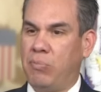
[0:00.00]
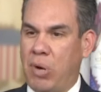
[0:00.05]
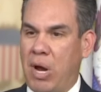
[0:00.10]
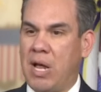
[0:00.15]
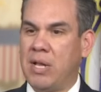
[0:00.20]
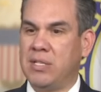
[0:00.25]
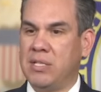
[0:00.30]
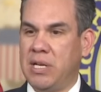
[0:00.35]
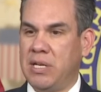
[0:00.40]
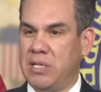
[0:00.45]

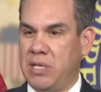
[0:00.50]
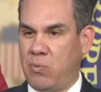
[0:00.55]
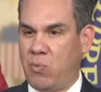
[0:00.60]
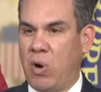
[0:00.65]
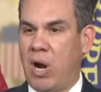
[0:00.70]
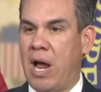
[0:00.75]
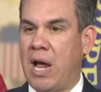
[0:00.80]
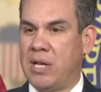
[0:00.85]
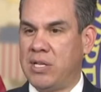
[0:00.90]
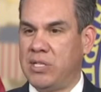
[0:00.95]
process and
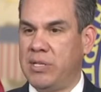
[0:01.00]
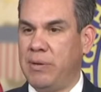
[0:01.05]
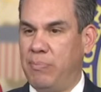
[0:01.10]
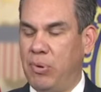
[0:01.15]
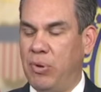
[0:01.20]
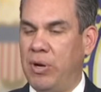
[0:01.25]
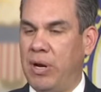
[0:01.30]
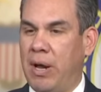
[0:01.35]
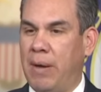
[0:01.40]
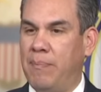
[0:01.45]
we're asked to
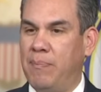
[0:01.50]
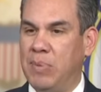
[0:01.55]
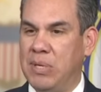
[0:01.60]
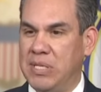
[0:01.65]
put up